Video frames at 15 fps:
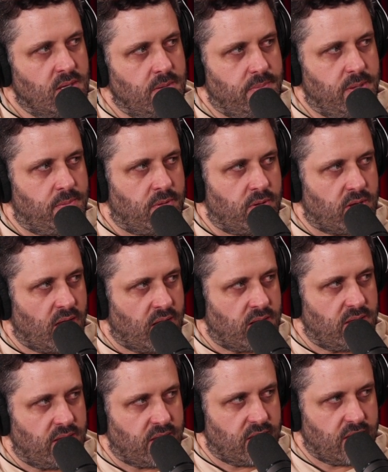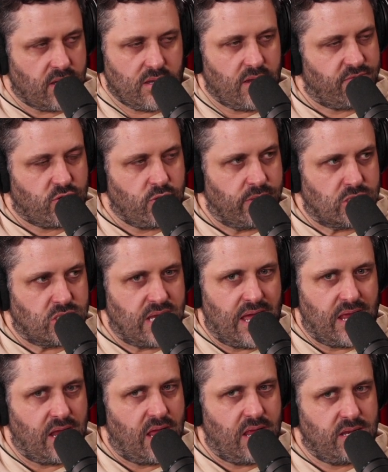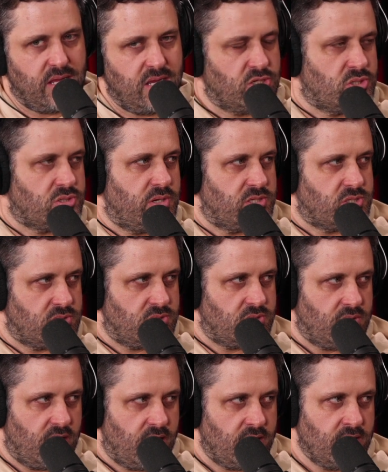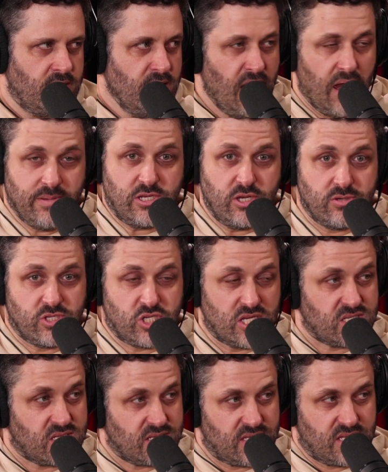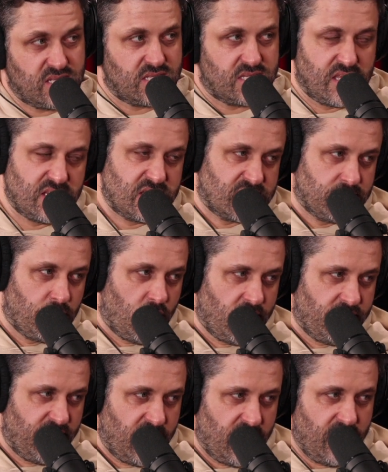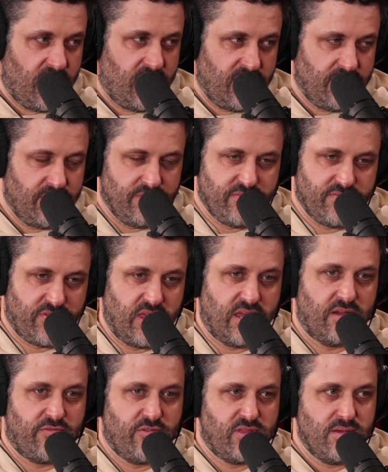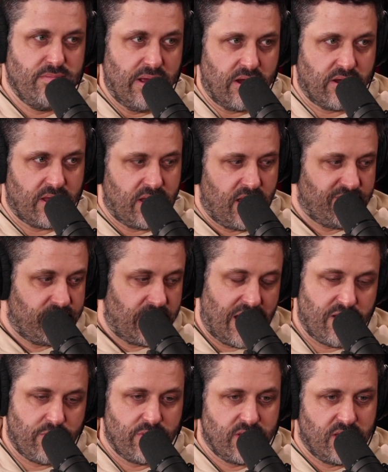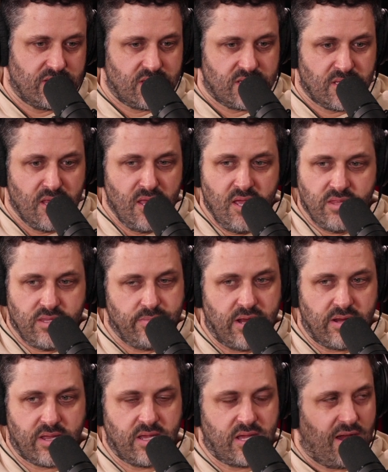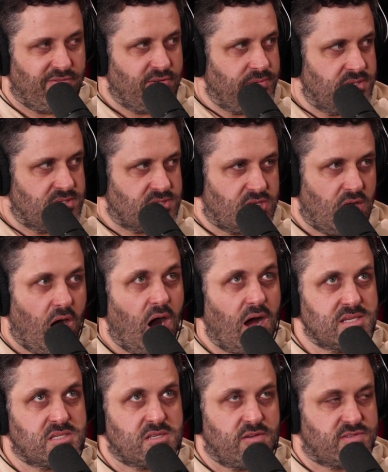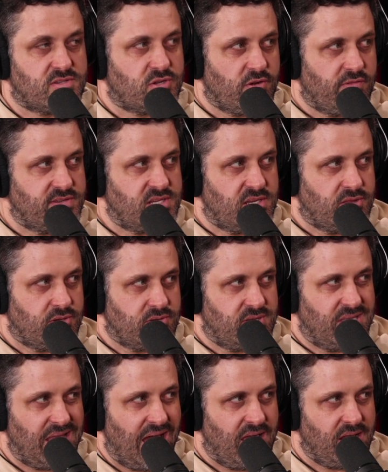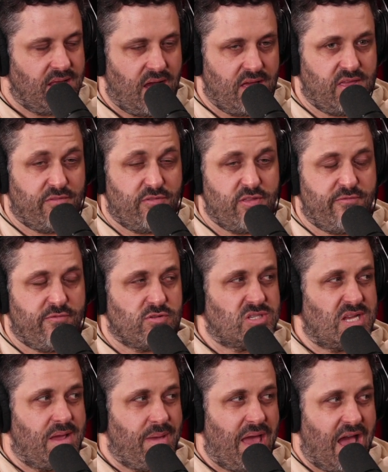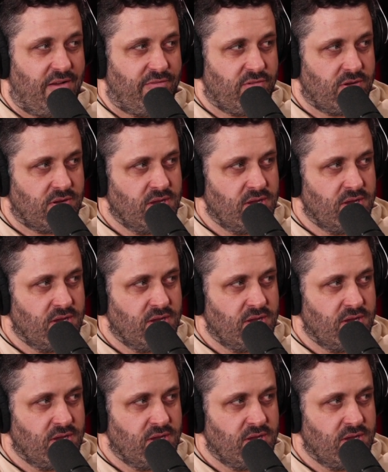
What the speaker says: people are kind of like have too much debt and interest rates are too high. I mean, dude, just this is more of a thing for the American government. I didn't realize this. The American government's cost of servicing their debt, I think for the first time ever,